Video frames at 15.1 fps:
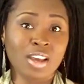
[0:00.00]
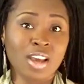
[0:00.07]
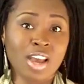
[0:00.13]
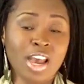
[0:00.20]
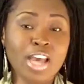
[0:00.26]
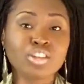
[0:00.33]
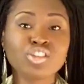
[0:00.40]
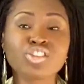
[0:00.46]

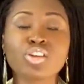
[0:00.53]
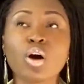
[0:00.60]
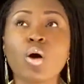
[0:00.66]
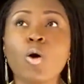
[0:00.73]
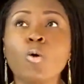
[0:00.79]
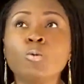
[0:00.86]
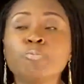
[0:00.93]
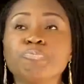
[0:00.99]
And
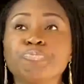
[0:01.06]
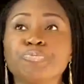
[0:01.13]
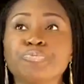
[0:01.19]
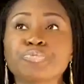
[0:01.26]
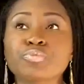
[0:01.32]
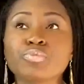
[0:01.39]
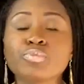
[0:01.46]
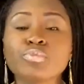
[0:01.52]
so,
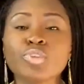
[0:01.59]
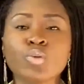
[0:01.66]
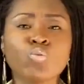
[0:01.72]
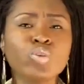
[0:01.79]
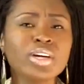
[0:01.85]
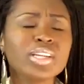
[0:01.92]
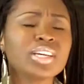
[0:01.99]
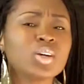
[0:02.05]

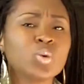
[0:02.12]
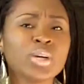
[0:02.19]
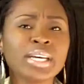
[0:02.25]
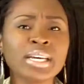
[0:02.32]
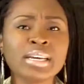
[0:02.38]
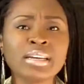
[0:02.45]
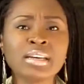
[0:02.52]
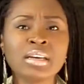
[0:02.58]
really,
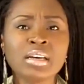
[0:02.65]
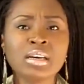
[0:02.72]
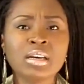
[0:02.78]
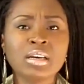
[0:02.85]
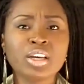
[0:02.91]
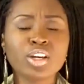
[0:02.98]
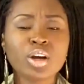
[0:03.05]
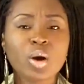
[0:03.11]
Queen,
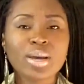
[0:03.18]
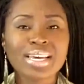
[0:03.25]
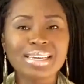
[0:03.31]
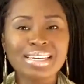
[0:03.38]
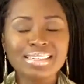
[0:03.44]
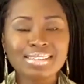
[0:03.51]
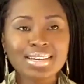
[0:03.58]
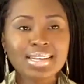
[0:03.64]

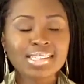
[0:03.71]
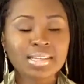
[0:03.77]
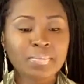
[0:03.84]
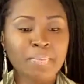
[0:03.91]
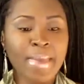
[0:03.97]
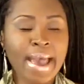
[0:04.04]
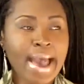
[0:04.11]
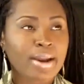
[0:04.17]
it doesn't
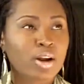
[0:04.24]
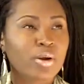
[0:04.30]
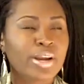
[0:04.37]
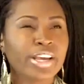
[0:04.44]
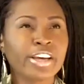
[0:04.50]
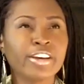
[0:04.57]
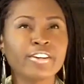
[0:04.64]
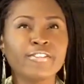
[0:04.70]
matter
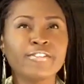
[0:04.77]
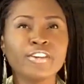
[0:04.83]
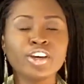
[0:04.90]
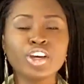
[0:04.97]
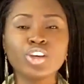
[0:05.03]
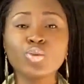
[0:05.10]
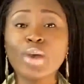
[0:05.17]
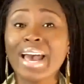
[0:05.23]
if
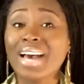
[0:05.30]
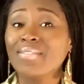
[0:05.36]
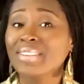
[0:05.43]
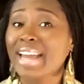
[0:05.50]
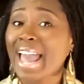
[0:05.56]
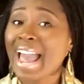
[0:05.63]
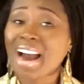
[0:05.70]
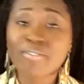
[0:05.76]
you have an
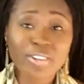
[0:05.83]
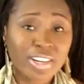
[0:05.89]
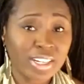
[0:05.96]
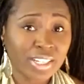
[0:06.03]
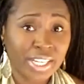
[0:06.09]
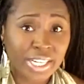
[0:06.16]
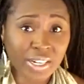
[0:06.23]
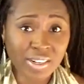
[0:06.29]
African
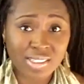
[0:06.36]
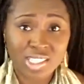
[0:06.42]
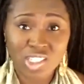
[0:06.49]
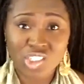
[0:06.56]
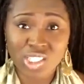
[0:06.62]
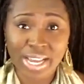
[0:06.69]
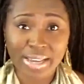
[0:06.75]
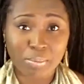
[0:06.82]
heritage
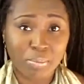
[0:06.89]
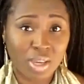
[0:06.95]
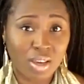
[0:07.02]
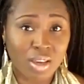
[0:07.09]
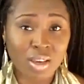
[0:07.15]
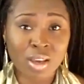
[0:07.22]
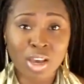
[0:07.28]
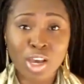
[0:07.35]
like
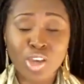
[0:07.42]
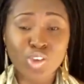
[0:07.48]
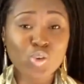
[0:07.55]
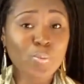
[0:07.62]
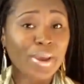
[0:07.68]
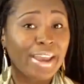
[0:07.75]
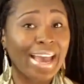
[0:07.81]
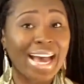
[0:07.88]
me. You
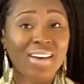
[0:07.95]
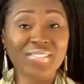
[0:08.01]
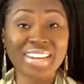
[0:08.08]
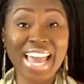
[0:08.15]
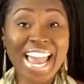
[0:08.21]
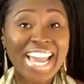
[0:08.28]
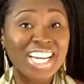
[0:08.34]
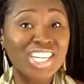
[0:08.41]
may have an
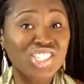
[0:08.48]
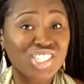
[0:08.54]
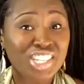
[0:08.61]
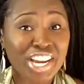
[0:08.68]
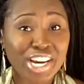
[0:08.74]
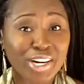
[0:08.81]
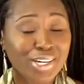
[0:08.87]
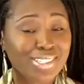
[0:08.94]
Asian
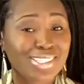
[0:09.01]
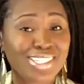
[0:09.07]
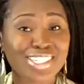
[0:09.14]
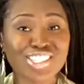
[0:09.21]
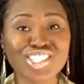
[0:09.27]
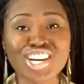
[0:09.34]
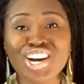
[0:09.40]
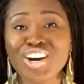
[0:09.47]

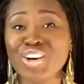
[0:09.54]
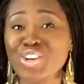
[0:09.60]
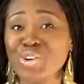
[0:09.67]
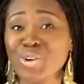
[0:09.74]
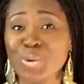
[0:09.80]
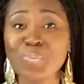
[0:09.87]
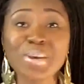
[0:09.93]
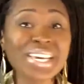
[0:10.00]
heritage, a
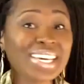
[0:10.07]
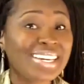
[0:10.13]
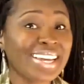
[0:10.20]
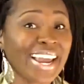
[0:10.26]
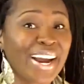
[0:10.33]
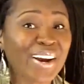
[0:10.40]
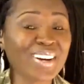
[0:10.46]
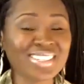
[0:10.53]
European
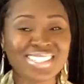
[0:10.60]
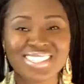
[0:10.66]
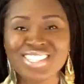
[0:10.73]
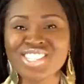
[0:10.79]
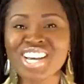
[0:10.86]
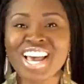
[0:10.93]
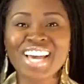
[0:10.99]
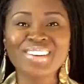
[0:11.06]
heritage,
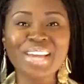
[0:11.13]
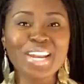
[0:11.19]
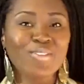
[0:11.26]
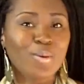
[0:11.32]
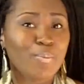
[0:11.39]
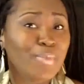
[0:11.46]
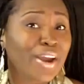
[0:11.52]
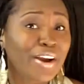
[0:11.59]
Native
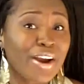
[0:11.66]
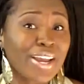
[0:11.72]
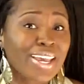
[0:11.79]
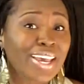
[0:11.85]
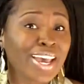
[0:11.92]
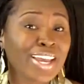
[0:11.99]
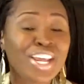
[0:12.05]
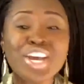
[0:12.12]

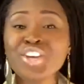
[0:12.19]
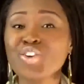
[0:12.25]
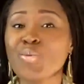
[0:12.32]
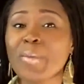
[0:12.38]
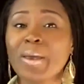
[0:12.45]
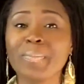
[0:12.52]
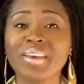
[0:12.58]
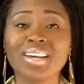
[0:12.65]
American. You
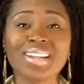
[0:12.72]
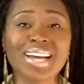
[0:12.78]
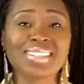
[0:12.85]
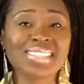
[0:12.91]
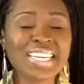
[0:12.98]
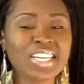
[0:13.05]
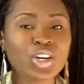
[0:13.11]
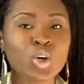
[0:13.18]
may be a
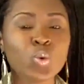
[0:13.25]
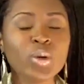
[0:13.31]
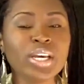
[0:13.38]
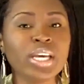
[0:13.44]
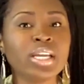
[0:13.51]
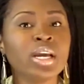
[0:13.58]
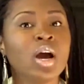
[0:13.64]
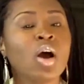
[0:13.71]
Latina
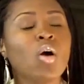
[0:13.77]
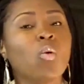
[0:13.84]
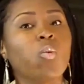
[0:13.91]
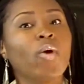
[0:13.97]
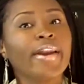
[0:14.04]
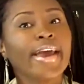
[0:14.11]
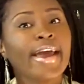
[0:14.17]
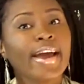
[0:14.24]
queen.
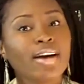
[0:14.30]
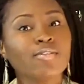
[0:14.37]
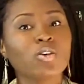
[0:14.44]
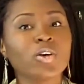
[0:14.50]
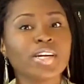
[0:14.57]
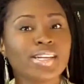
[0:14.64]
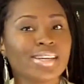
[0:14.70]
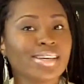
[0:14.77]
Whatever
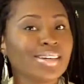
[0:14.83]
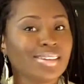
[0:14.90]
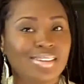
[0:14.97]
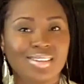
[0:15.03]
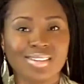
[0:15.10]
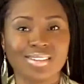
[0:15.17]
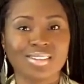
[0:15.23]
it is,